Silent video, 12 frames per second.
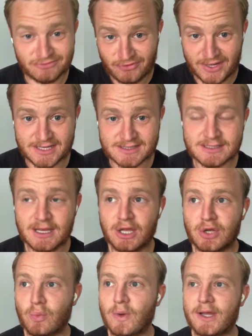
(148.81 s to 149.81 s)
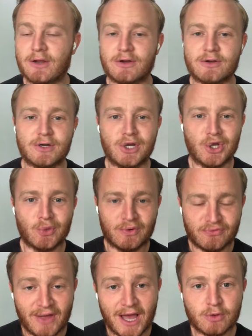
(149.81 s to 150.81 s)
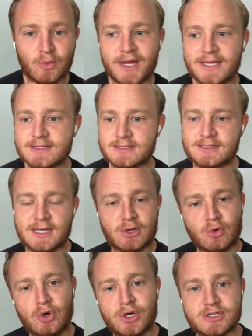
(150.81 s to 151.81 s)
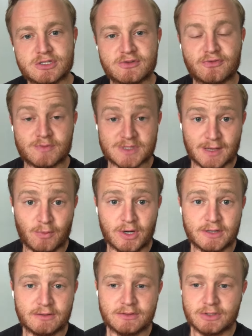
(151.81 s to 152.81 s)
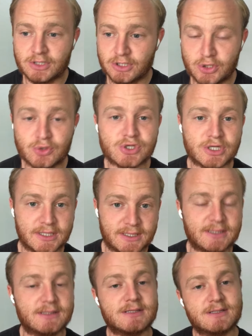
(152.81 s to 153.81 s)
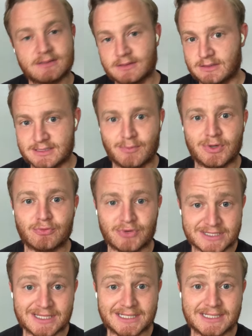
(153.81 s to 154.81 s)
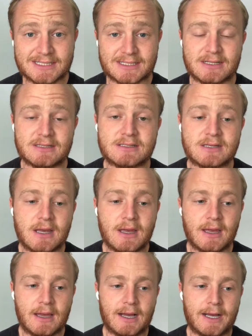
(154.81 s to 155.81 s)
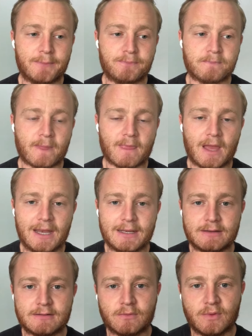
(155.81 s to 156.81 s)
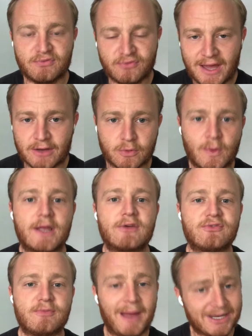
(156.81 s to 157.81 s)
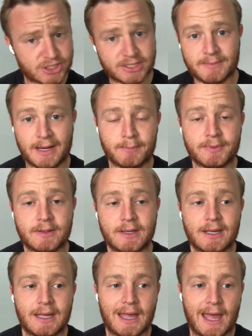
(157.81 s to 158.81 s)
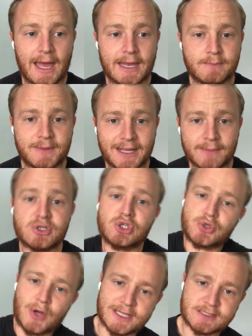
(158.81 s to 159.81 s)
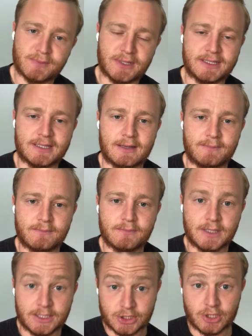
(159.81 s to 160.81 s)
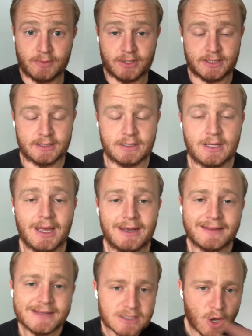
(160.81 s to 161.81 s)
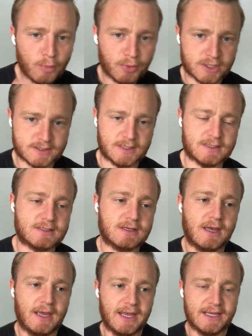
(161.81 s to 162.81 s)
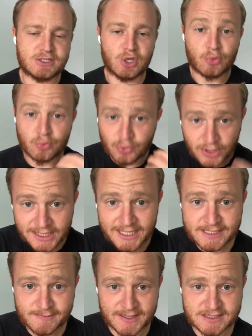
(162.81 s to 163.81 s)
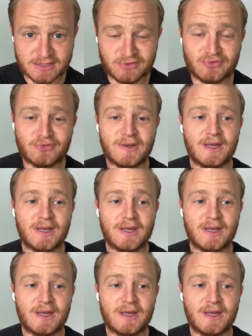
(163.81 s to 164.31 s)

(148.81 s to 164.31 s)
phase, where we've found ways to take organs from someone, usually someone recently deceased, um, and we've found a way of matching them up and being able to transplant them into your body. Now, this whole process is really expensive,